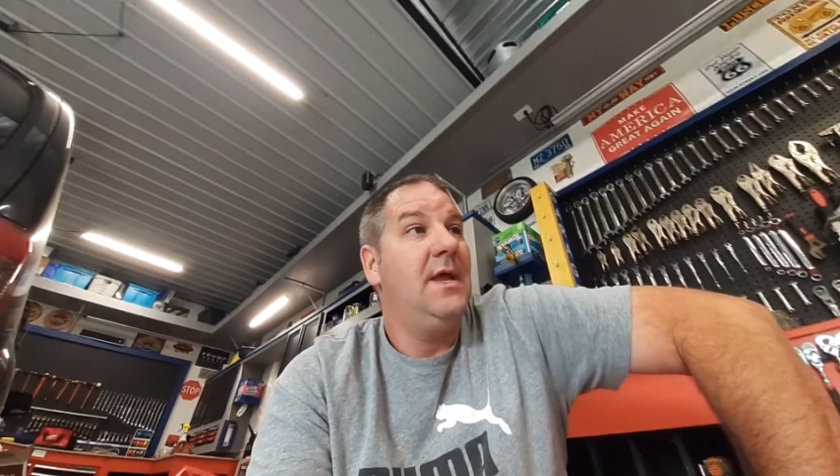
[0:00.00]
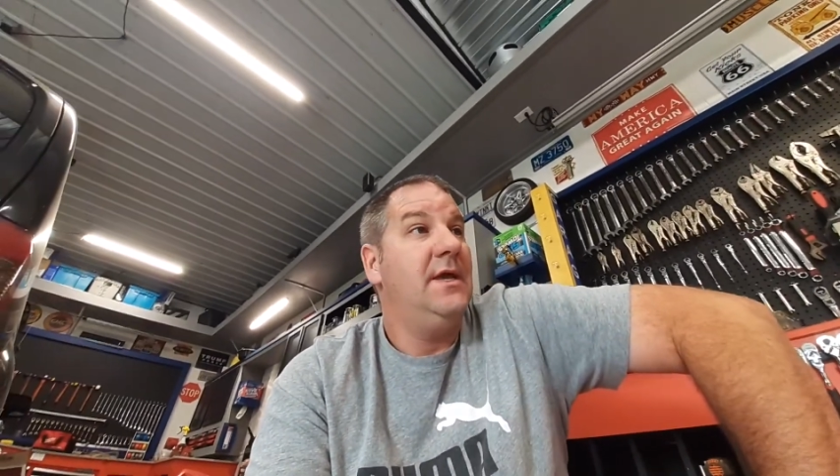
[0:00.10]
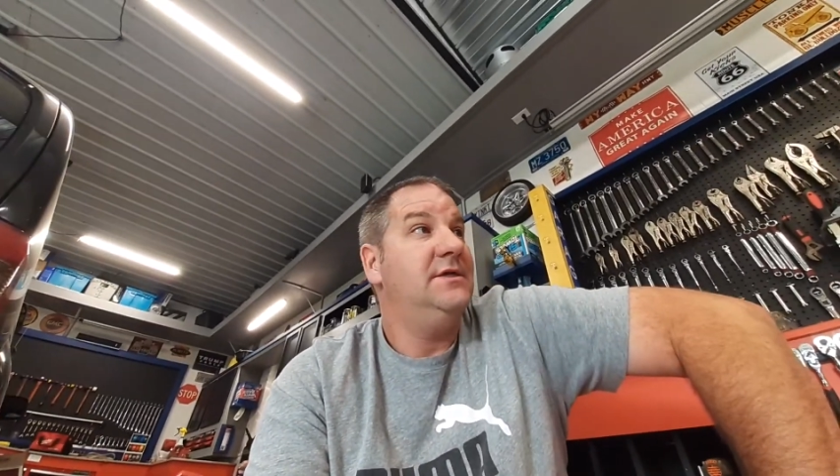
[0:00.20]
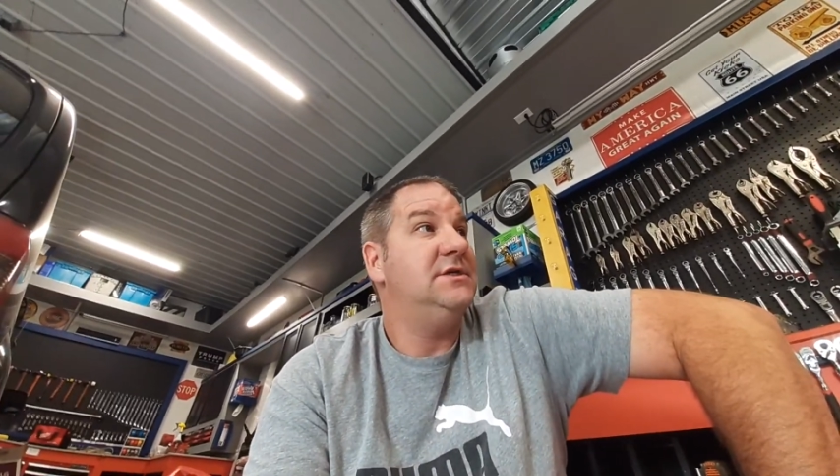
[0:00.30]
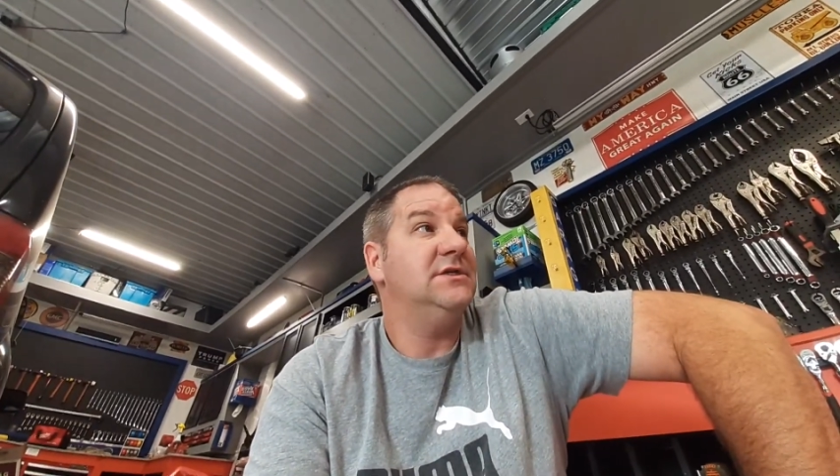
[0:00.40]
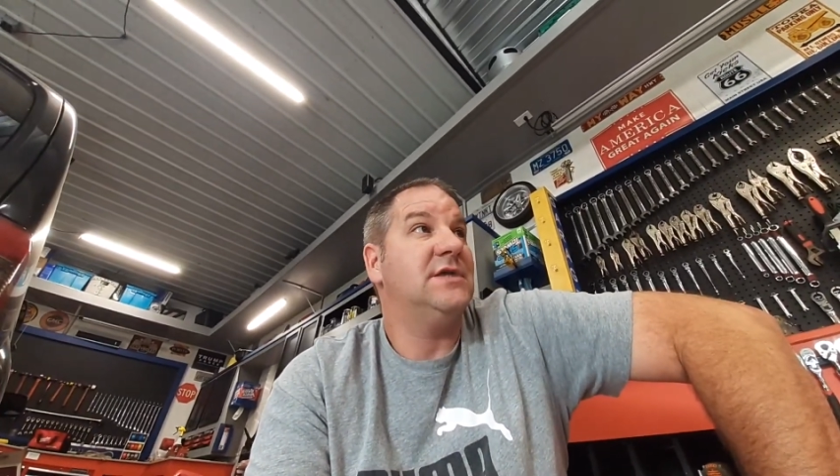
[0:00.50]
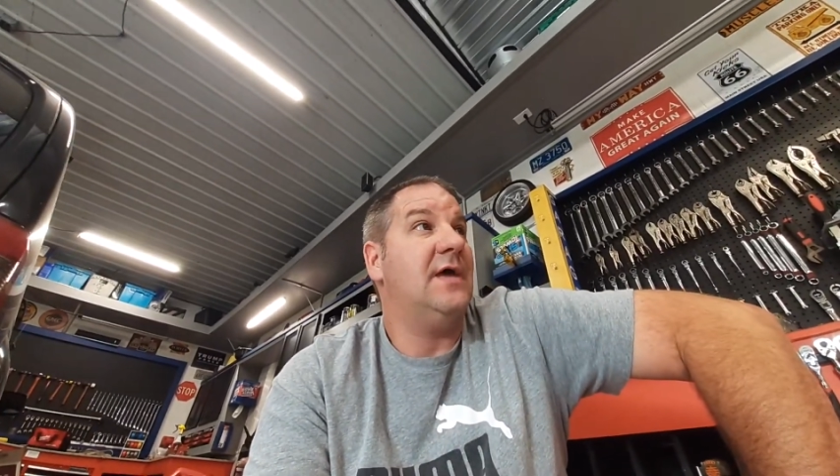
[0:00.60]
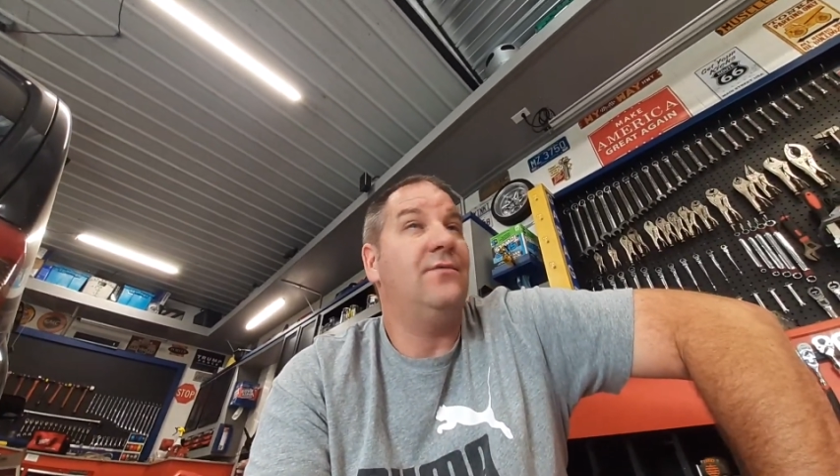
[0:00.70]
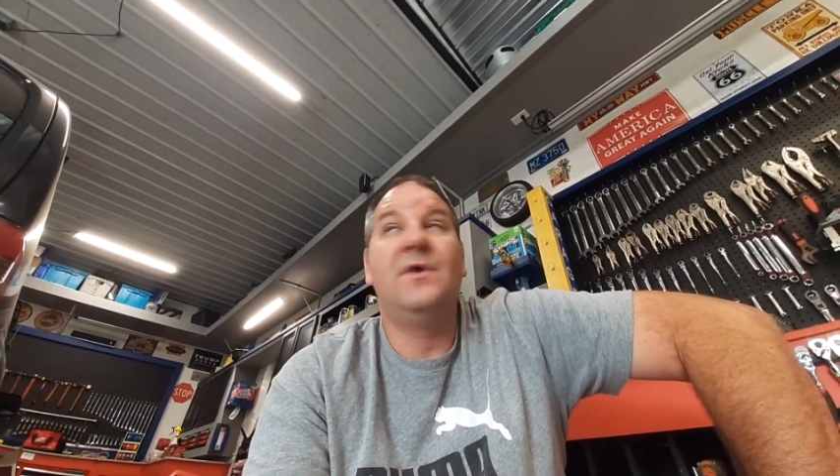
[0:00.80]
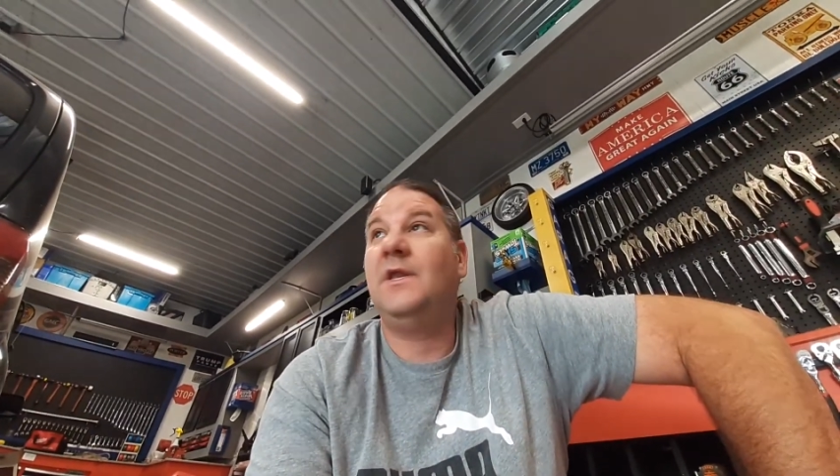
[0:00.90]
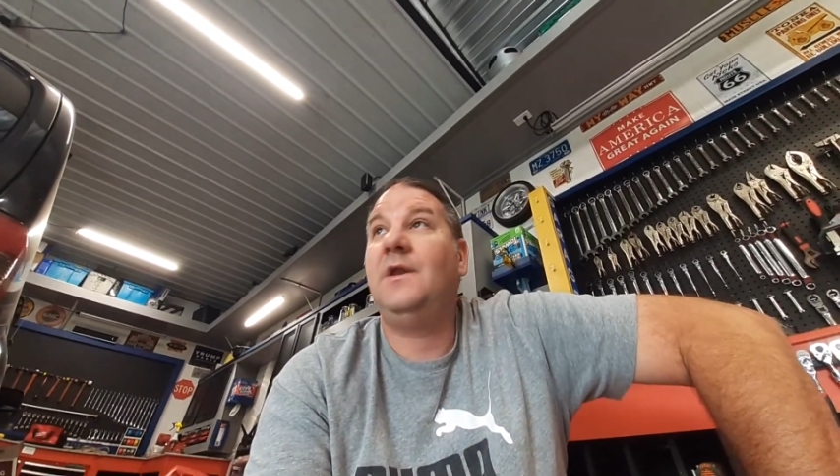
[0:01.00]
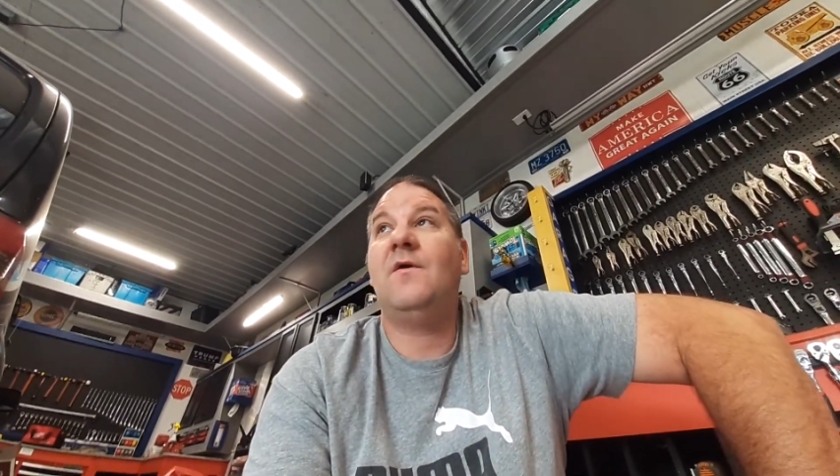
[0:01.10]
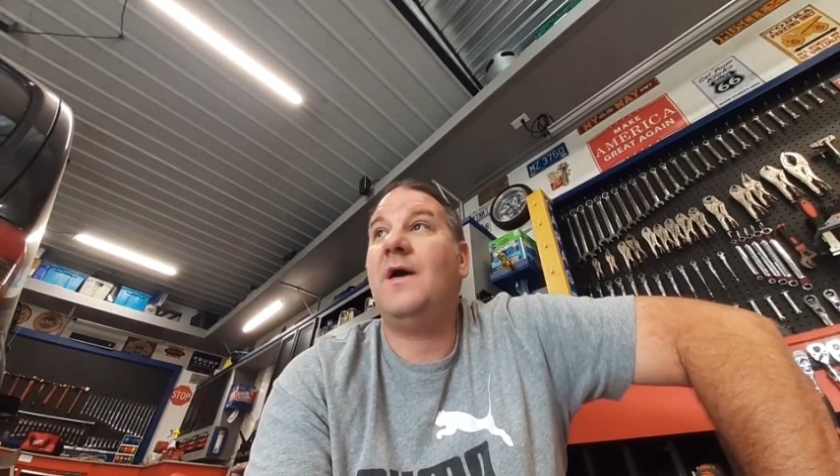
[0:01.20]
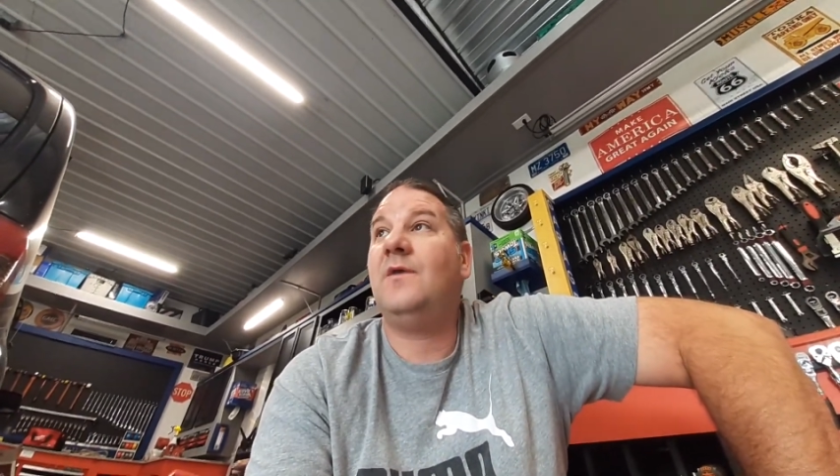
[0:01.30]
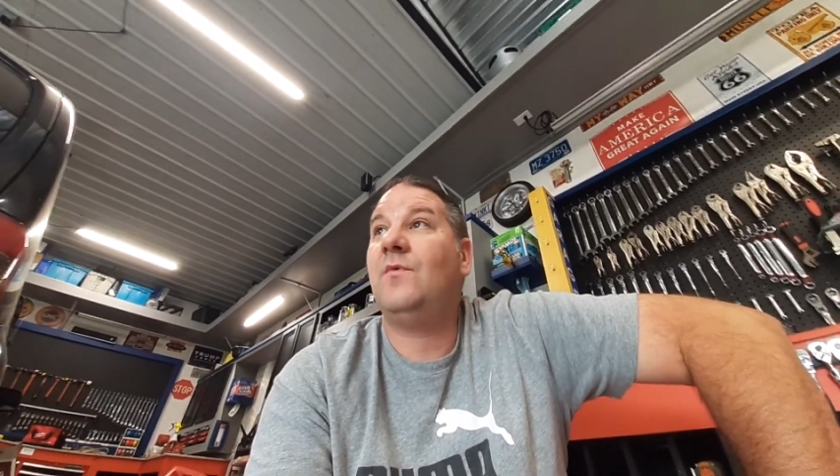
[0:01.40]
It's just I really don't
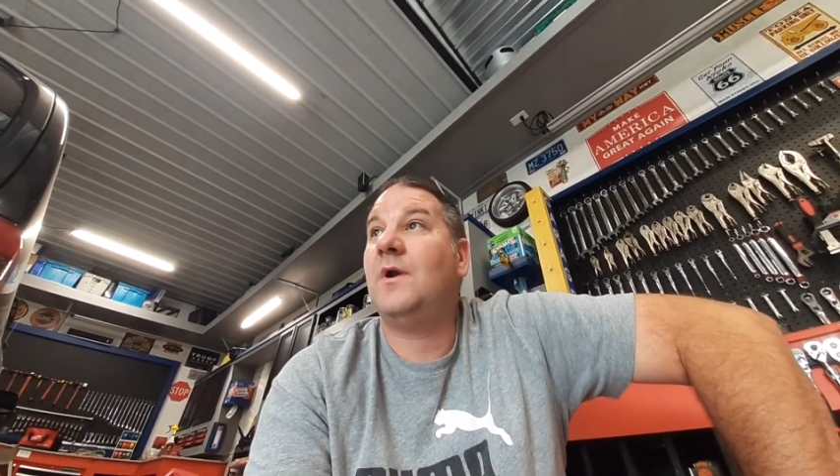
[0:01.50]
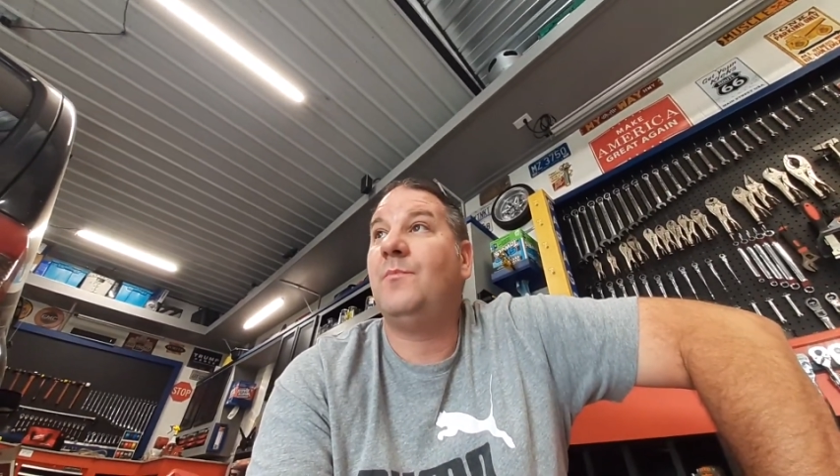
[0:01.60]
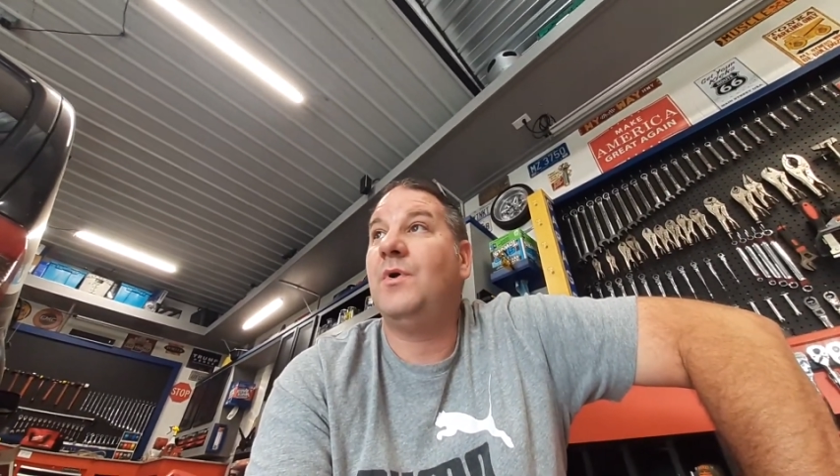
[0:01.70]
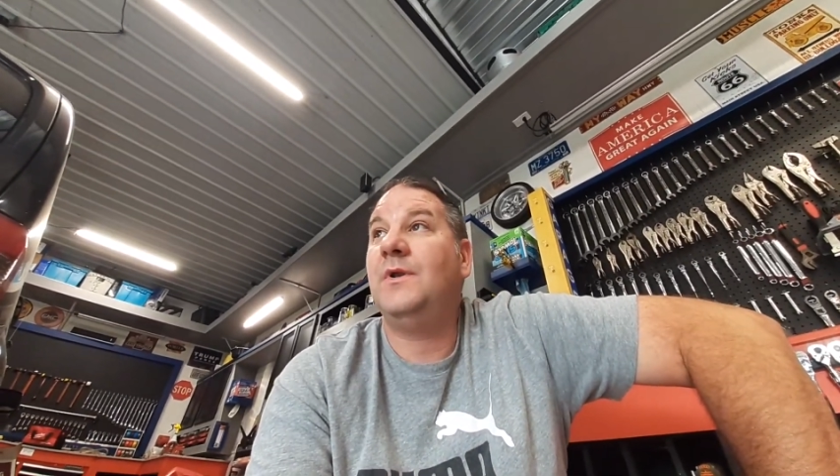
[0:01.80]
have nowhere to put